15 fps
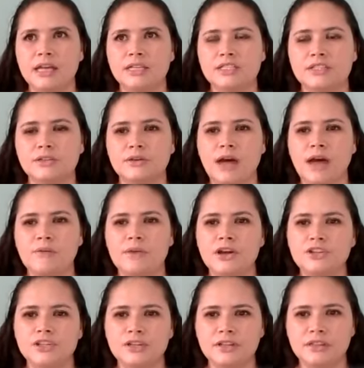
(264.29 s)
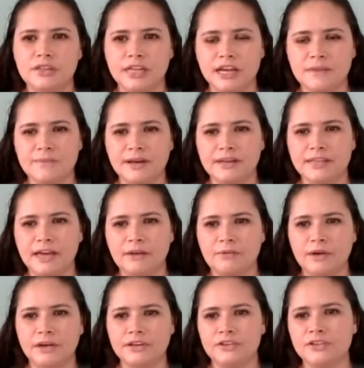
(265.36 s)
So I want you to think about that
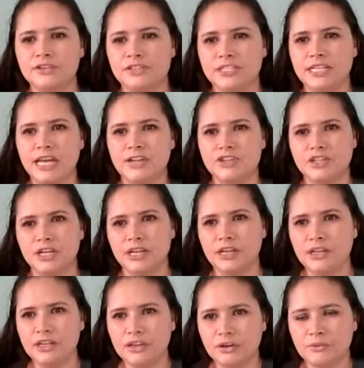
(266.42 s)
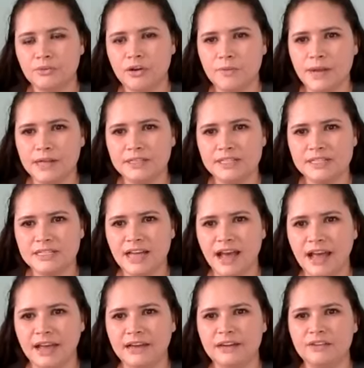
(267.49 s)
while you're sketching your robot design